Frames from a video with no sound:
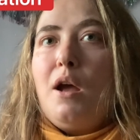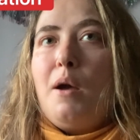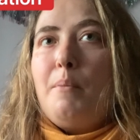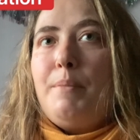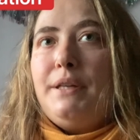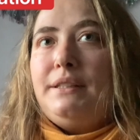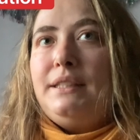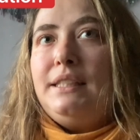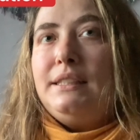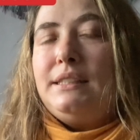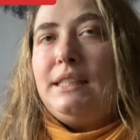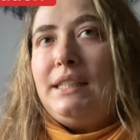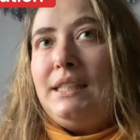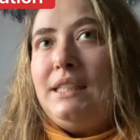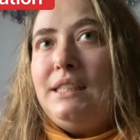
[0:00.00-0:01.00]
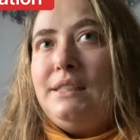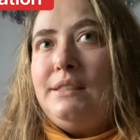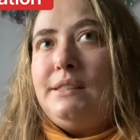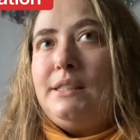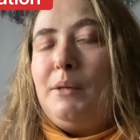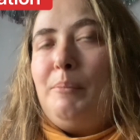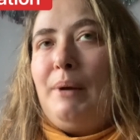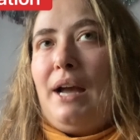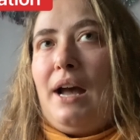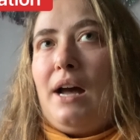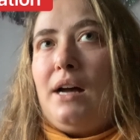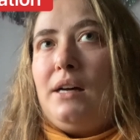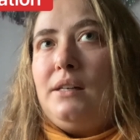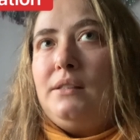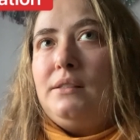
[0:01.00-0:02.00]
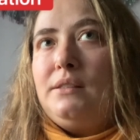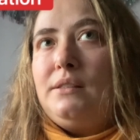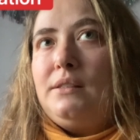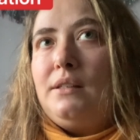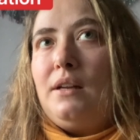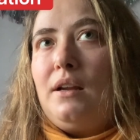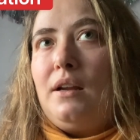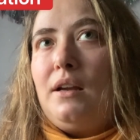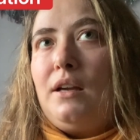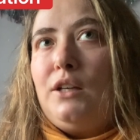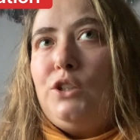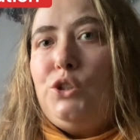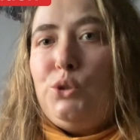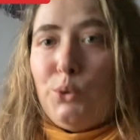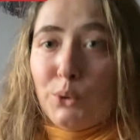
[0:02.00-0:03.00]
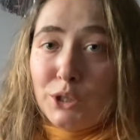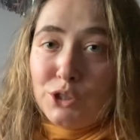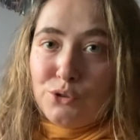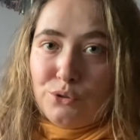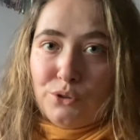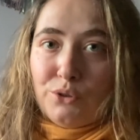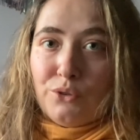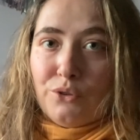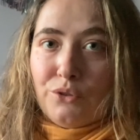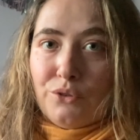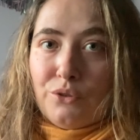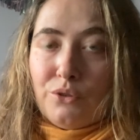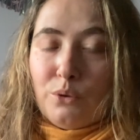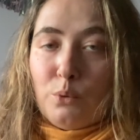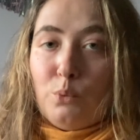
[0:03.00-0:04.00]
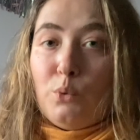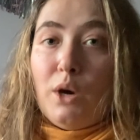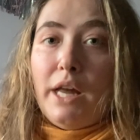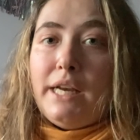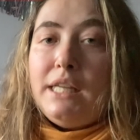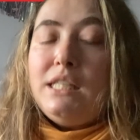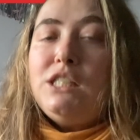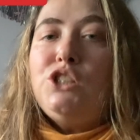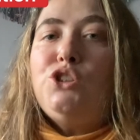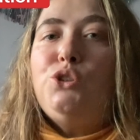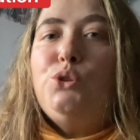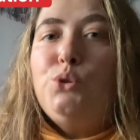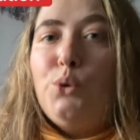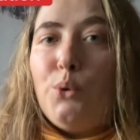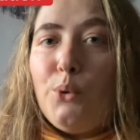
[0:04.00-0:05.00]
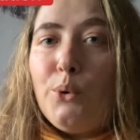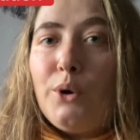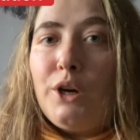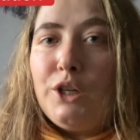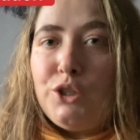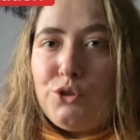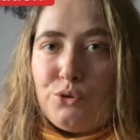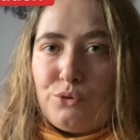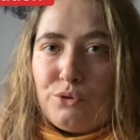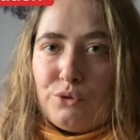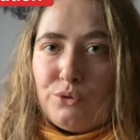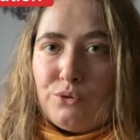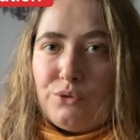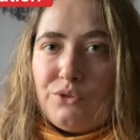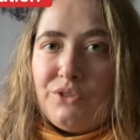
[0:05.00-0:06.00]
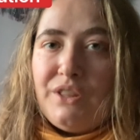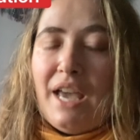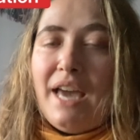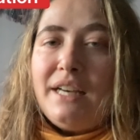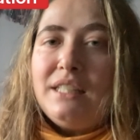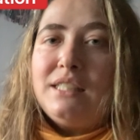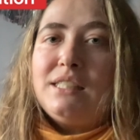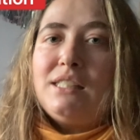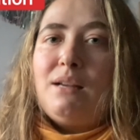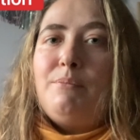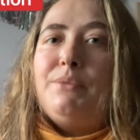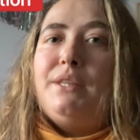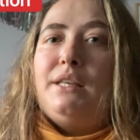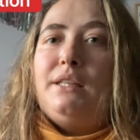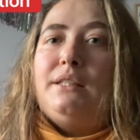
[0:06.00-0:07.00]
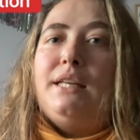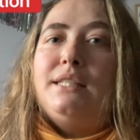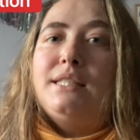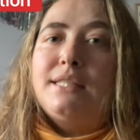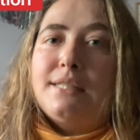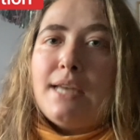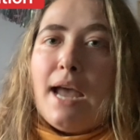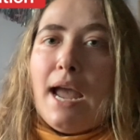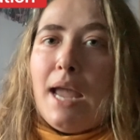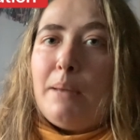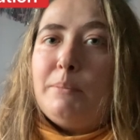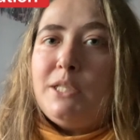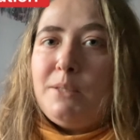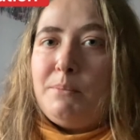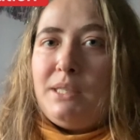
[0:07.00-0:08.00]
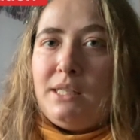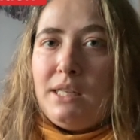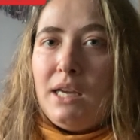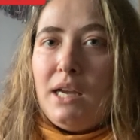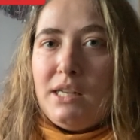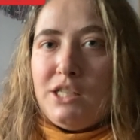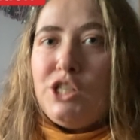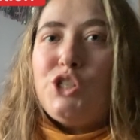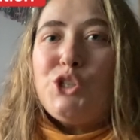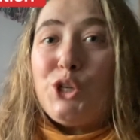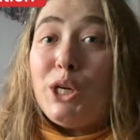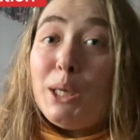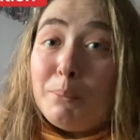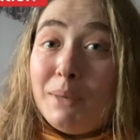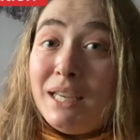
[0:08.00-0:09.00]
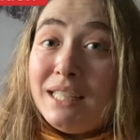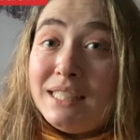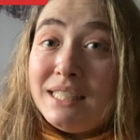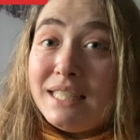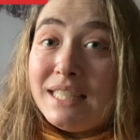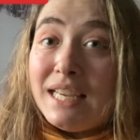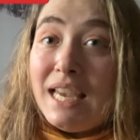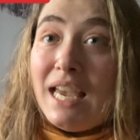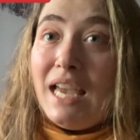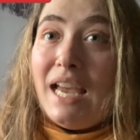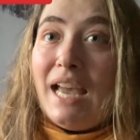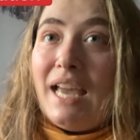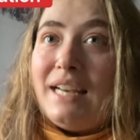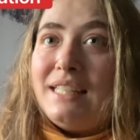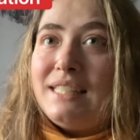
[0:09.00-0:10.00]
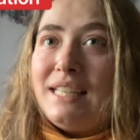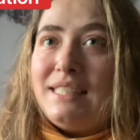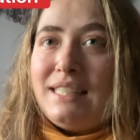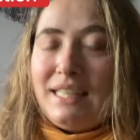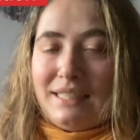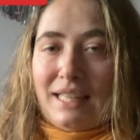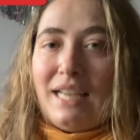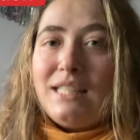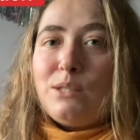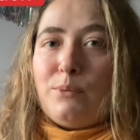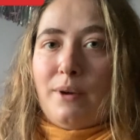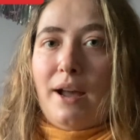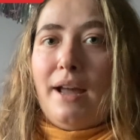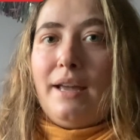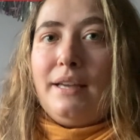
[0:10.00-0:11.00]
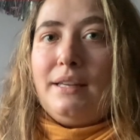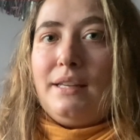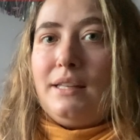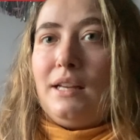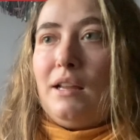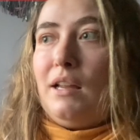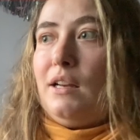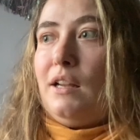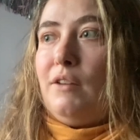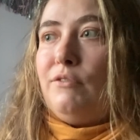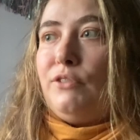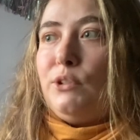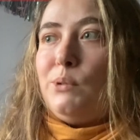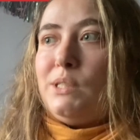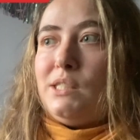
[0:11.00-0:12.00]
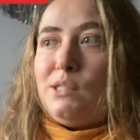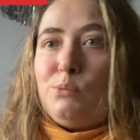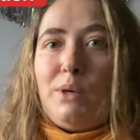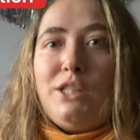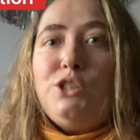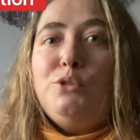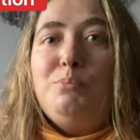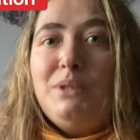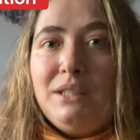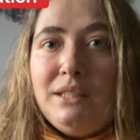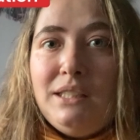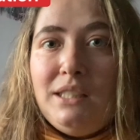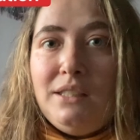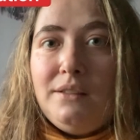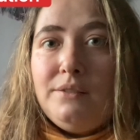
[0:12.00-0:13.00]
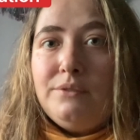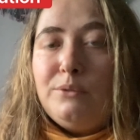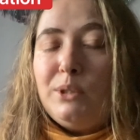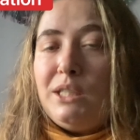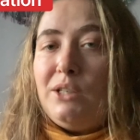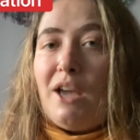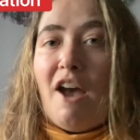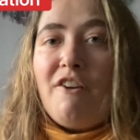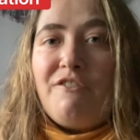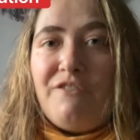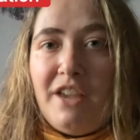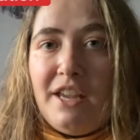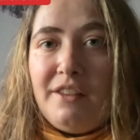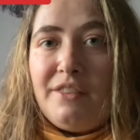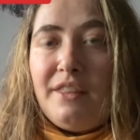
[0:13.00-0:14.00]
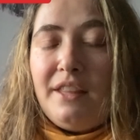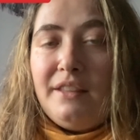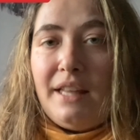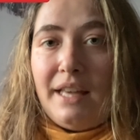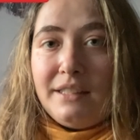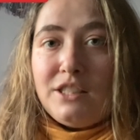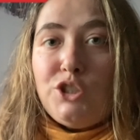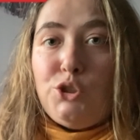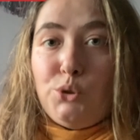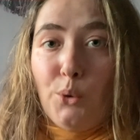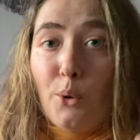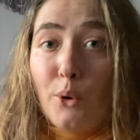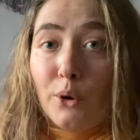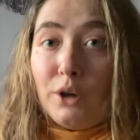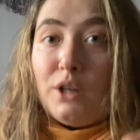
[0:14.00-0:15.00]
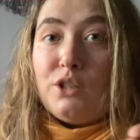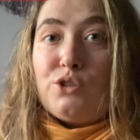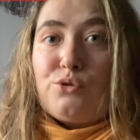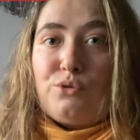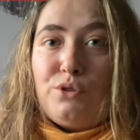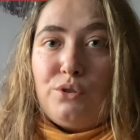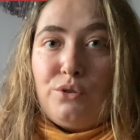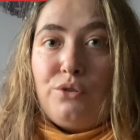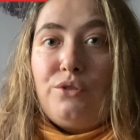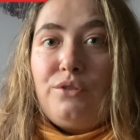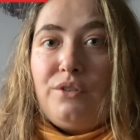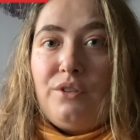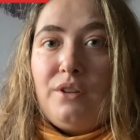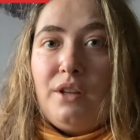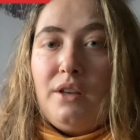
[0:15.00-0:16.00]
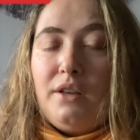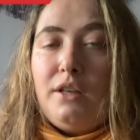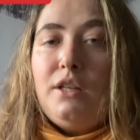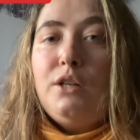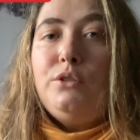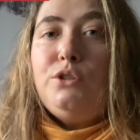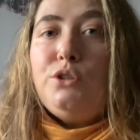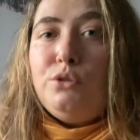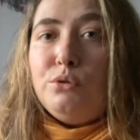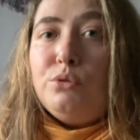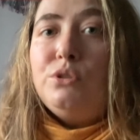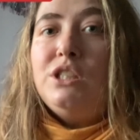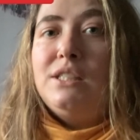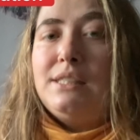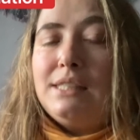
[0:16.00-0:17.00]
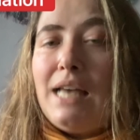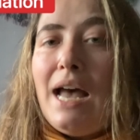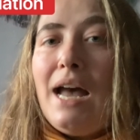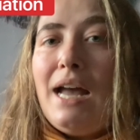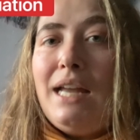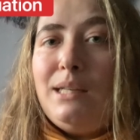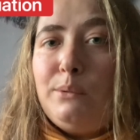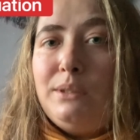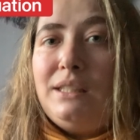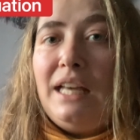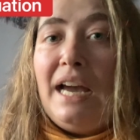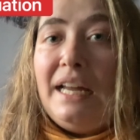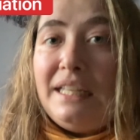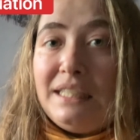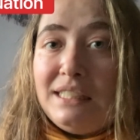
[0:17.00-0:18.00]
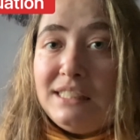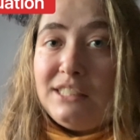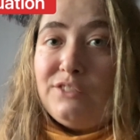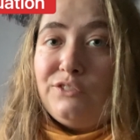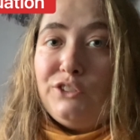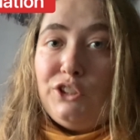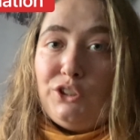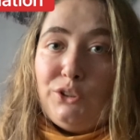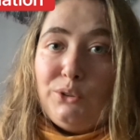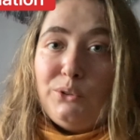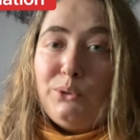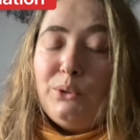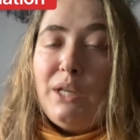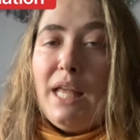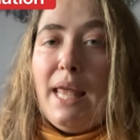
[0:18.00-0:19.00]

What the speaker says: But this is about your truth. What is your truth? That is something that's time to be determined. And as I said, that's why it influences what you believe, what you have faith in. That's your truth. You know, you decide what that is for you.